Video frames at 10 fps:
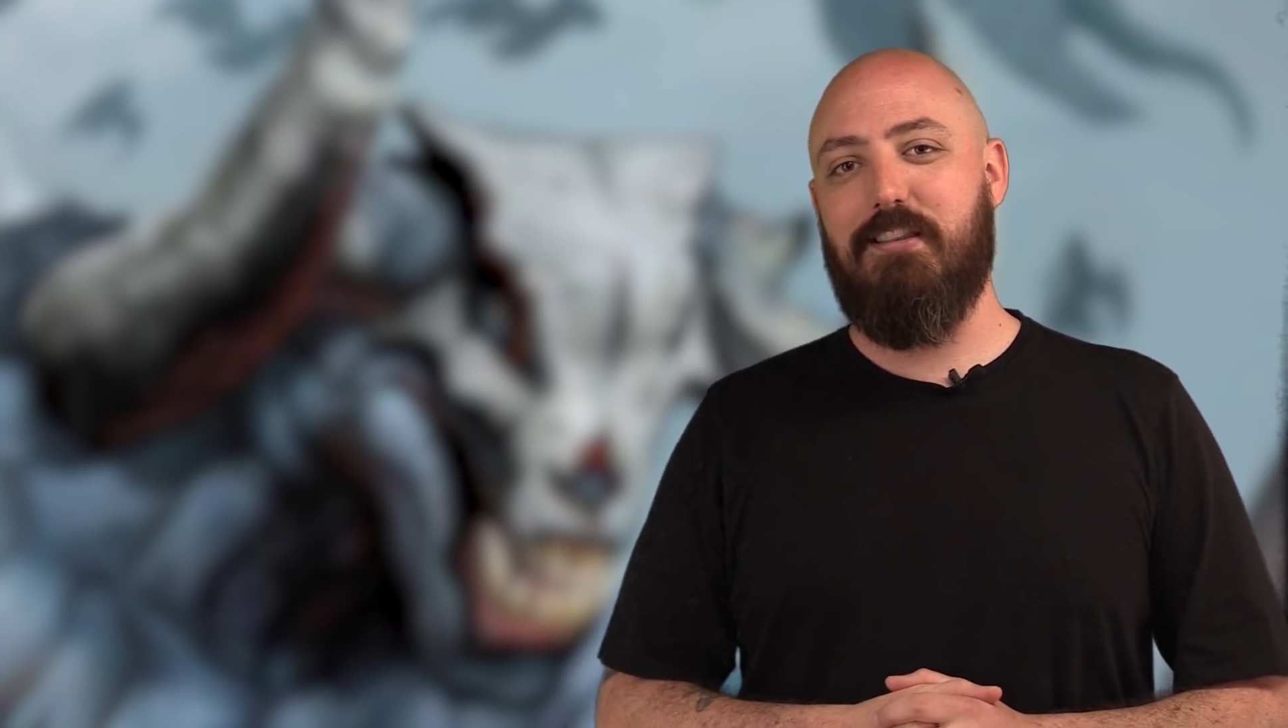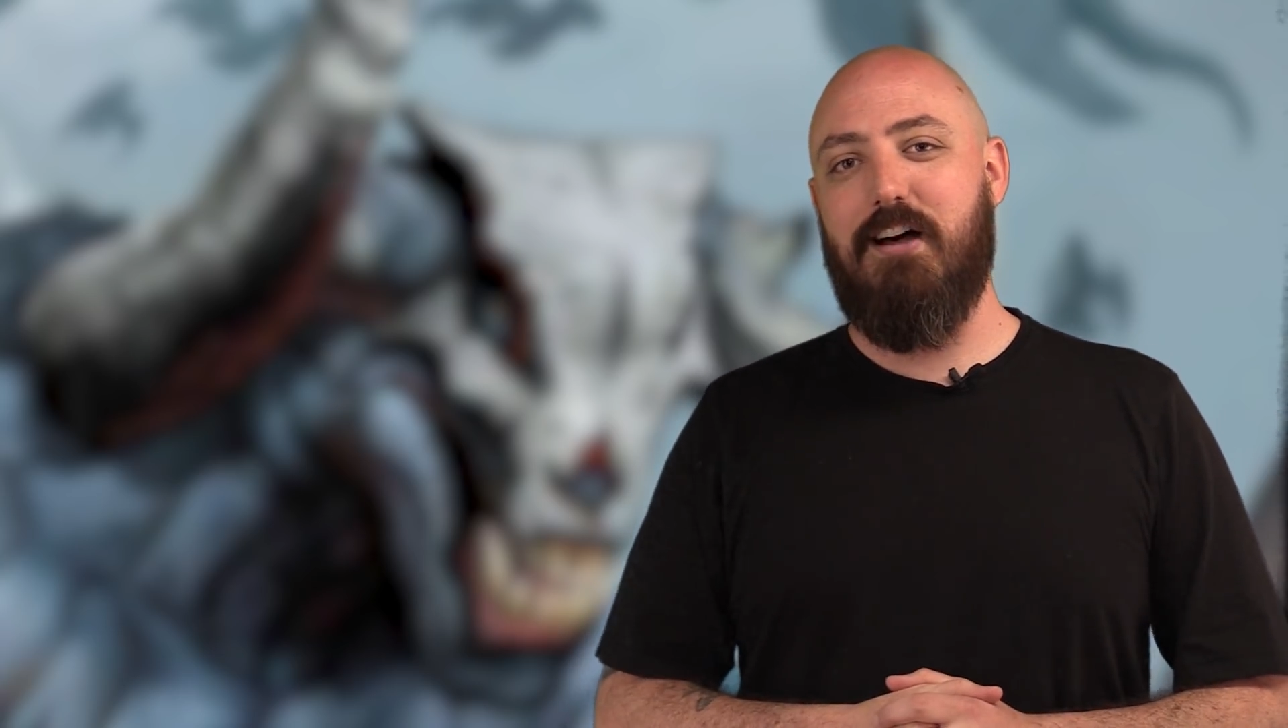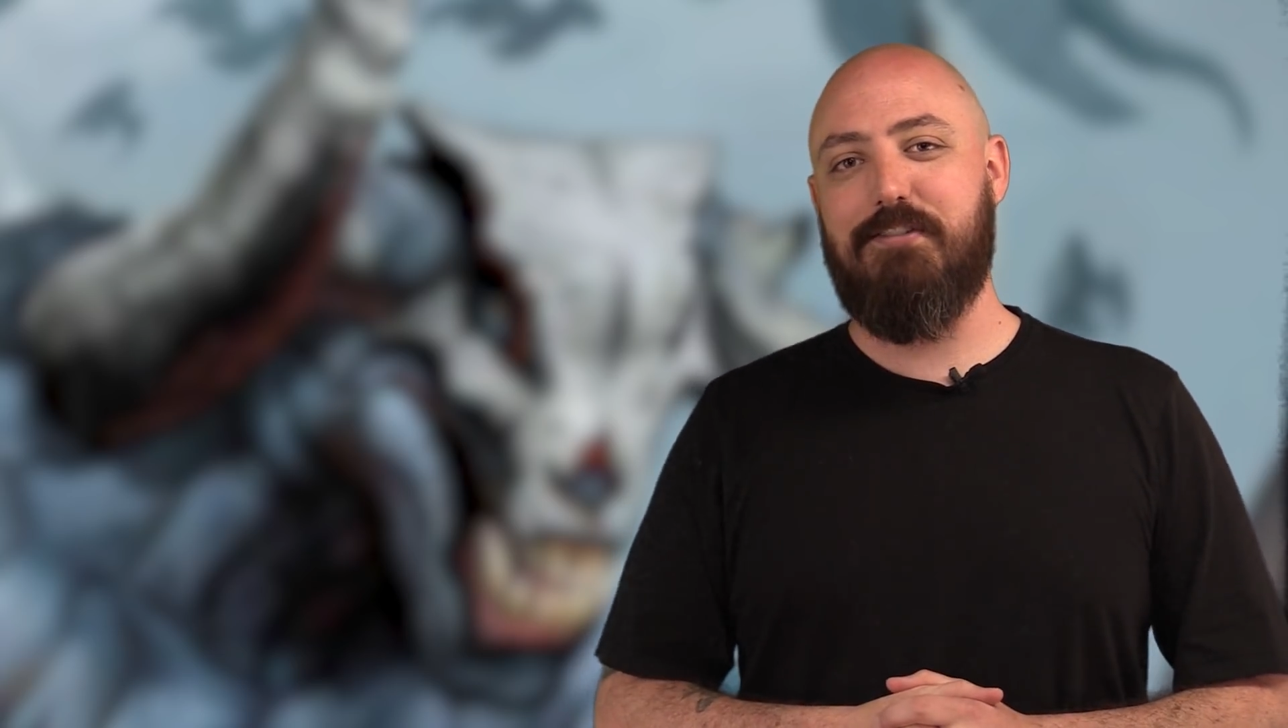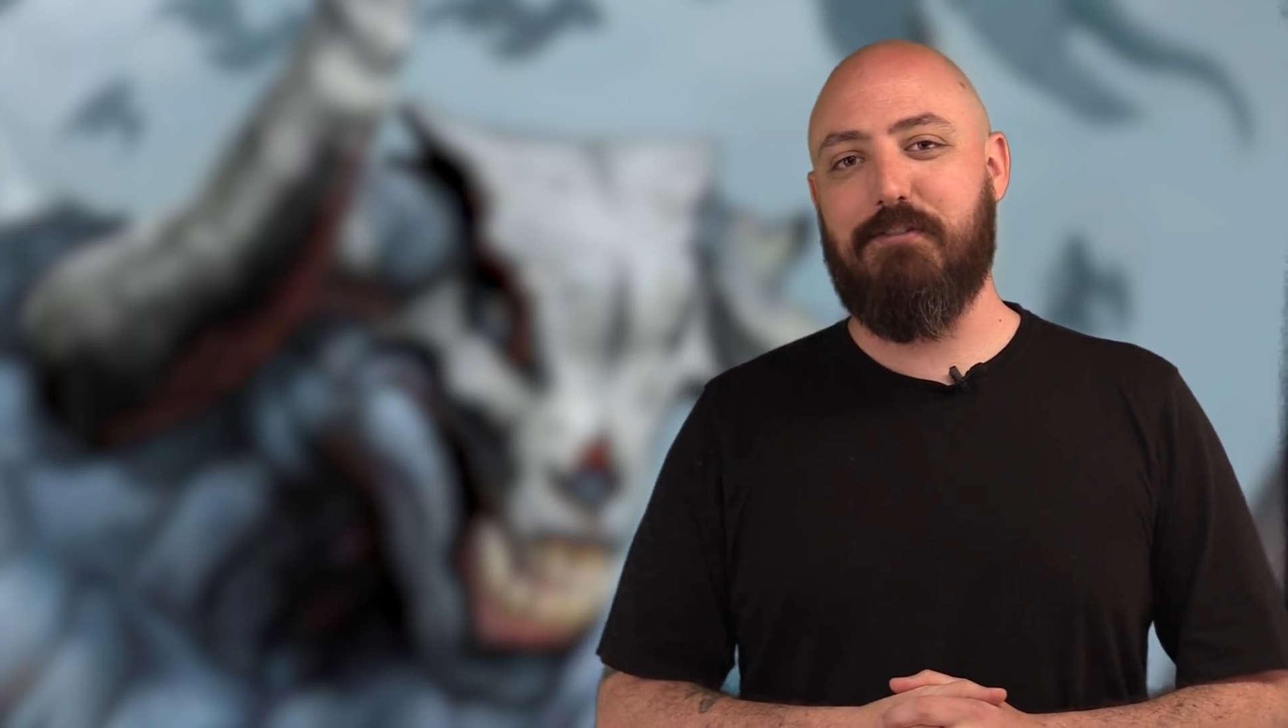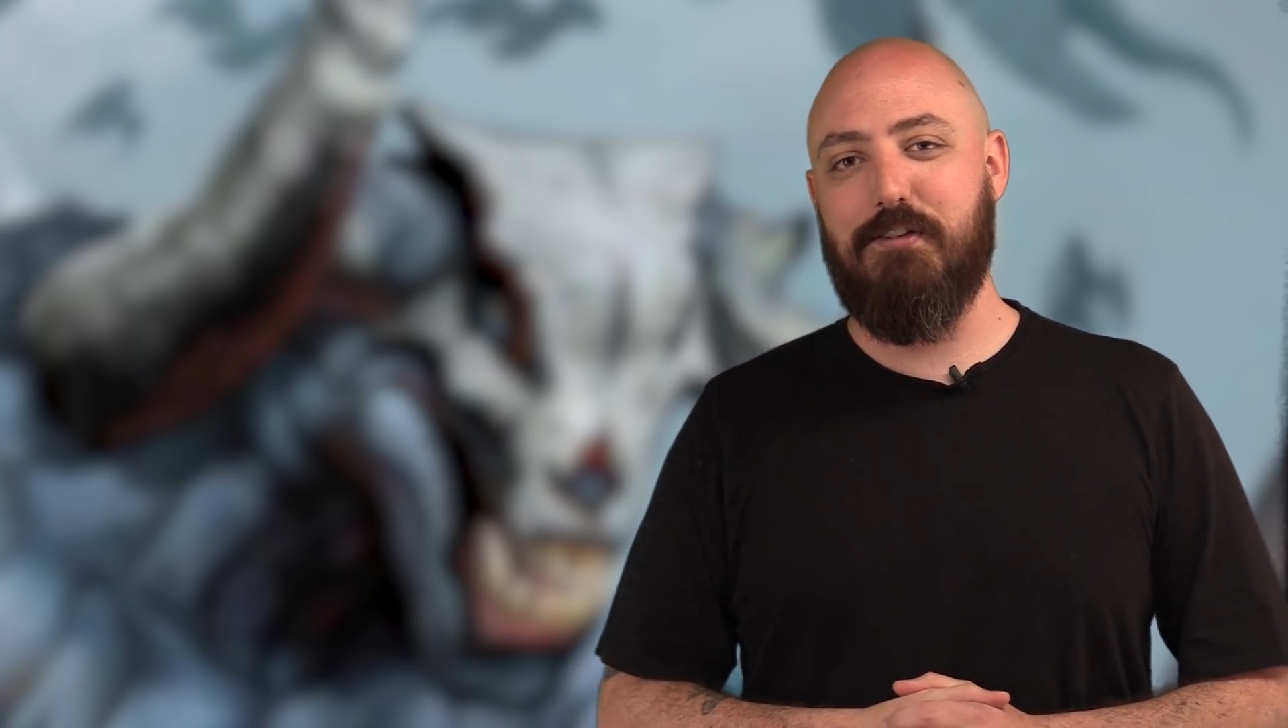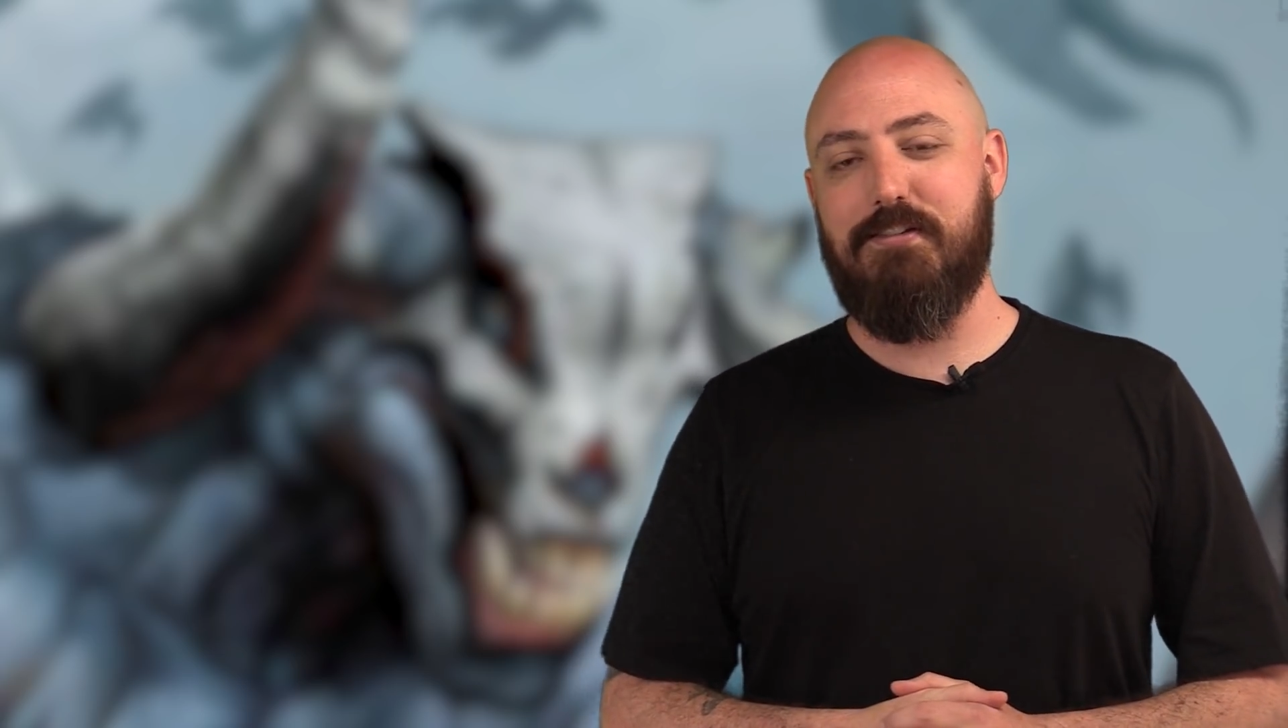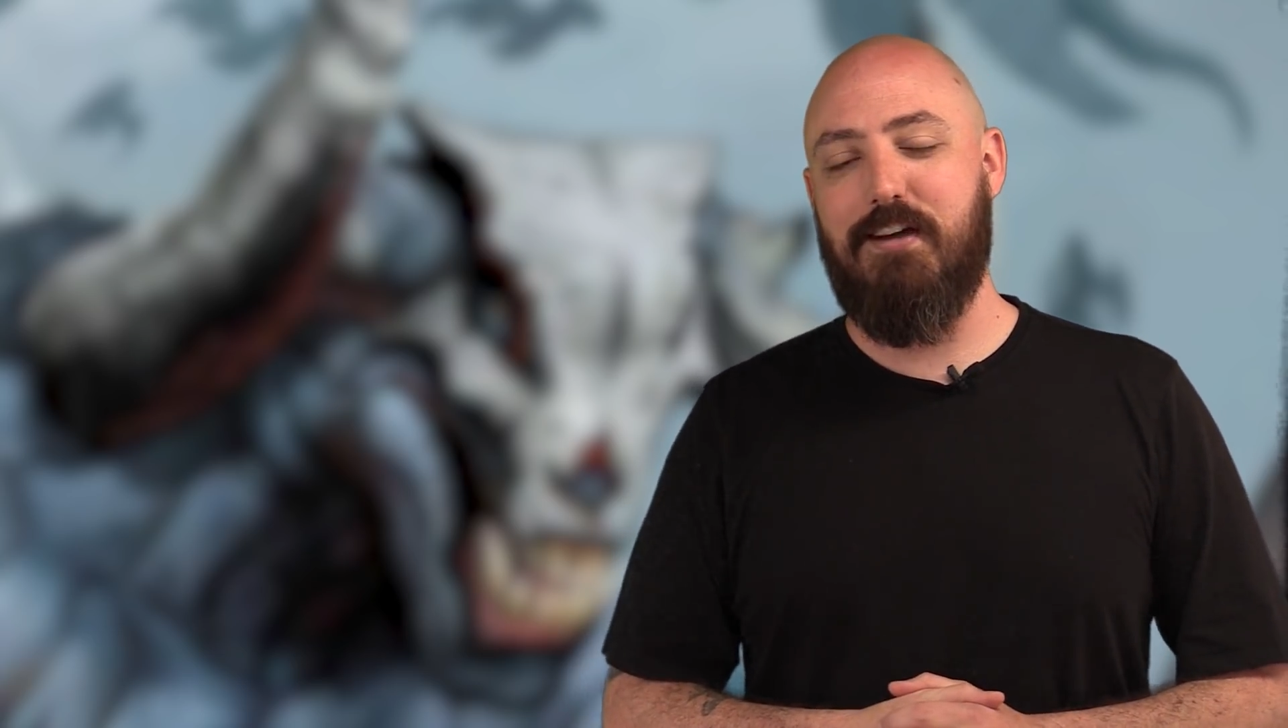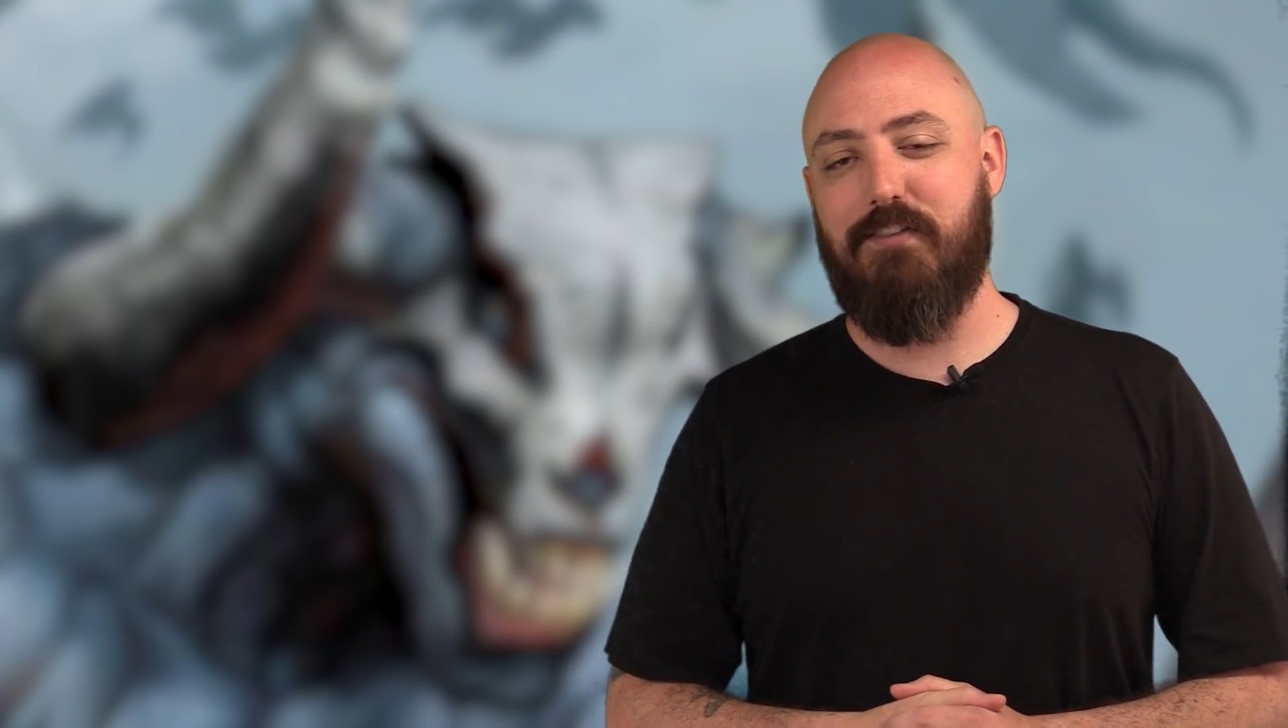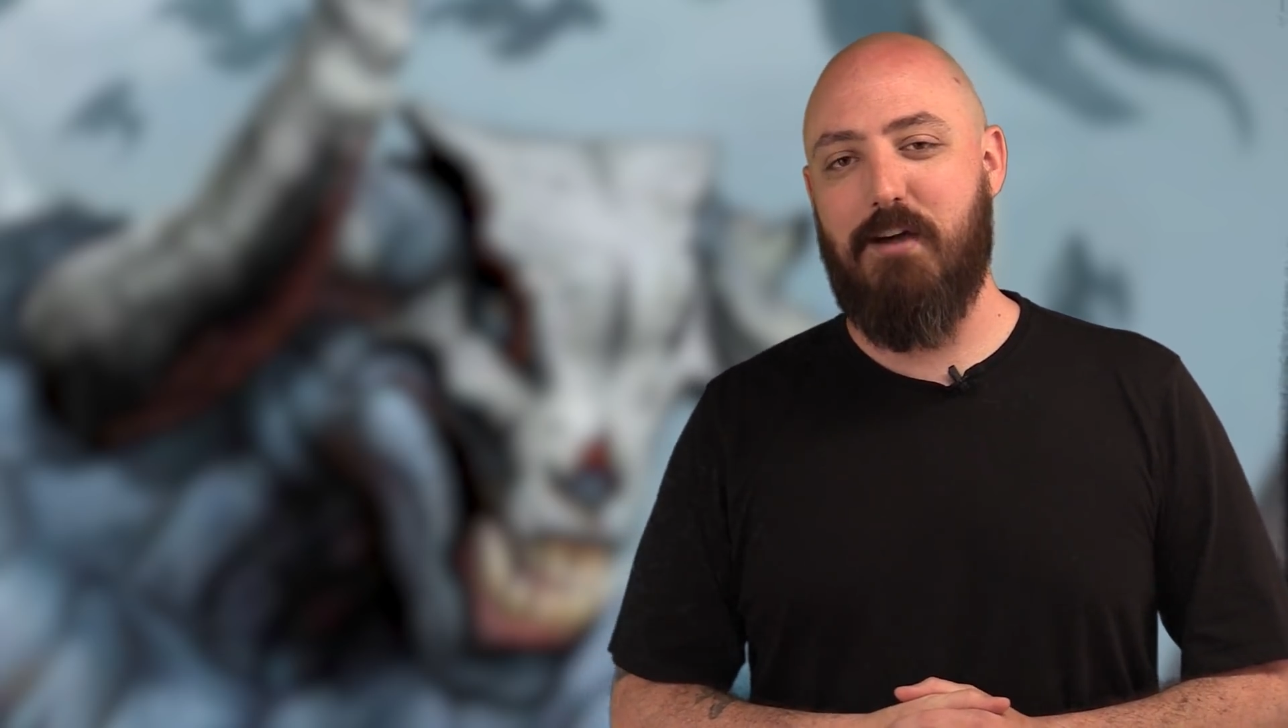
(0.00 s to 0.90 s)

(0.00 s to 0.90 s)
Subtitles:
lots of good stuff